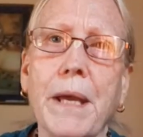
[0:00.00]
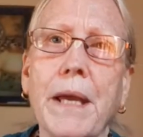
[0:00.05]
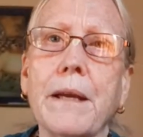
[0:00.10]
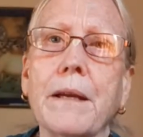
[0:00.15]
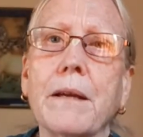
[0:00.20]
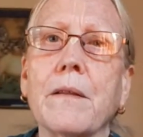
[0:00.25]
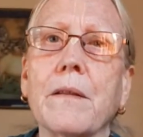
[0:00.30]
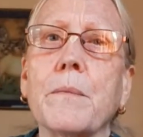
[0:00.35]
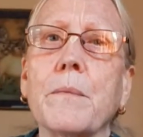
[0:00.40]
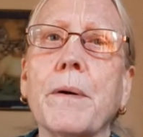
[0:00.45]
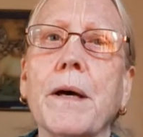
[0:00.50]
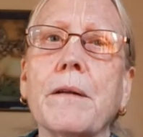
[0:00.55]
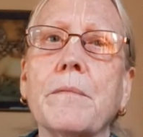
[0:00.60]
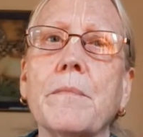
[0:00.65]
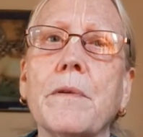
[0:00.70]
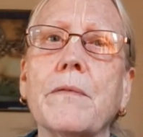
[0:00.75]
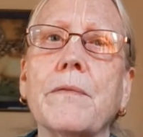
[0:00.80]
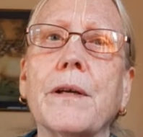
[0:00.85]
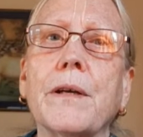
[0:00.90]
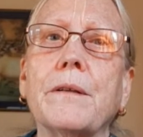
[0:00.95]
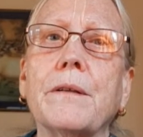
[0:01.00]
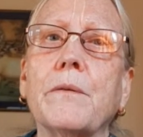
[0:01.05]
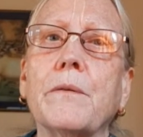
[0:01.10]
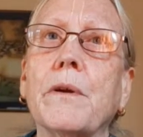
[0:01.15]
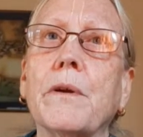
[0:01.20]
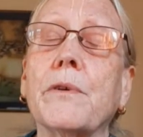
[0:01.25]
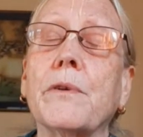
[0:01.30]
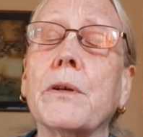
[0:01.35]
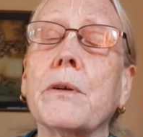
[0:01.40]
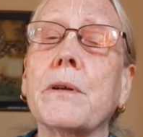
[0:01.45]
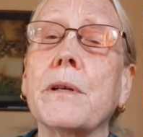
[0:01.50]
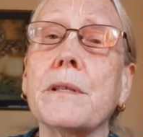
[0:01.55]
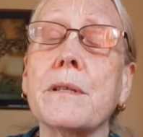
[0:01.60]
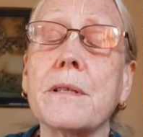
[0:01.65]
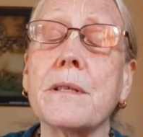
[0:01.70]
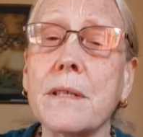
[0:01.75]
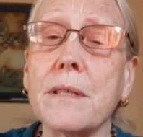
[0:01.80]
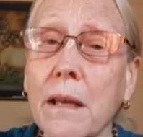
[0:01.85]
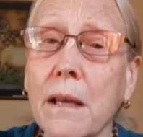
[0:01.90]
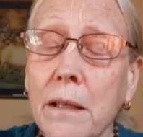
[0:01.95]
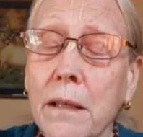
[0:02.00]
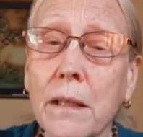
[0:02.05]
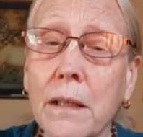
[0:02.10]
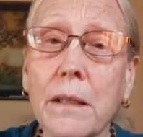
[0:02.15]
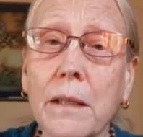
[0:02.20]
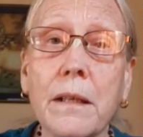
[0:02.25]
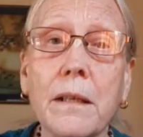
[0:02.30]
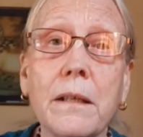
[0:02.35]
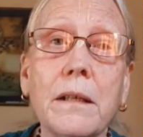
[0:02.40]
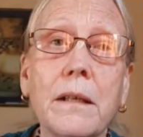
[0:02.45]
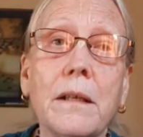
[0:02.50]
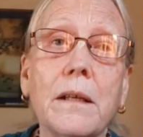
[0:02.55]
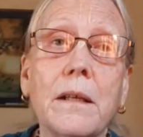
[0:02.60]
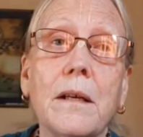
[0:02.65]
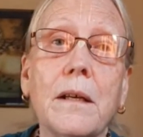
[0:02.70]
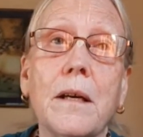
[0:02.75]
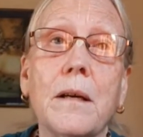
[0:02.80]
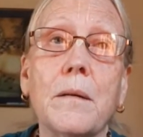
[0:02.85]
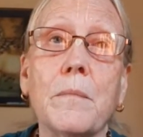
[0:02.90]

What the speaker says: bank of the Padmavati River, and suddenly